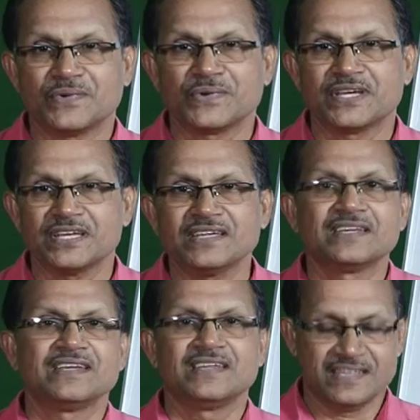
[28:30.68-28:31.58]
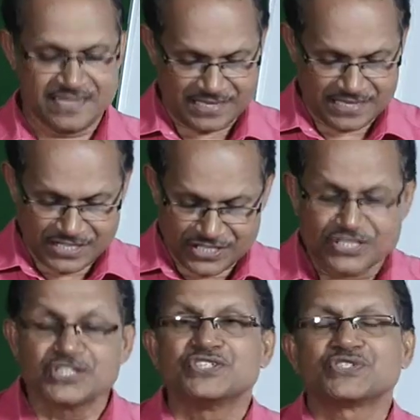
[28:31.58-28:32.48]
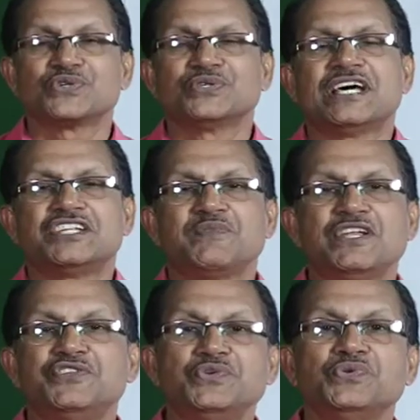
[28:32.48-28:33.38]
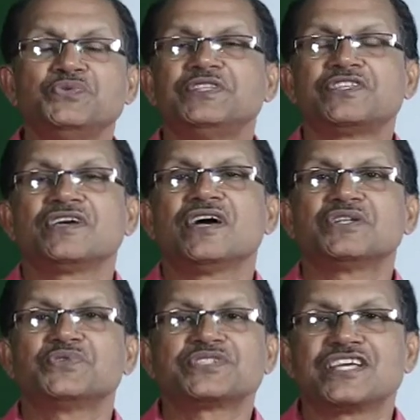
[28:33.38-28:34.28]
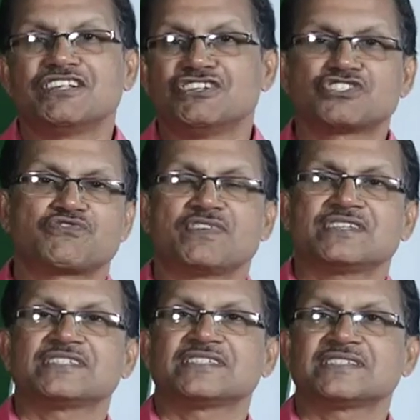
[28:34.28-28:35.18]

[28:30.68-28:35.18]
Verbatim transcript: Okay. So, that will do with regard to sentence stress.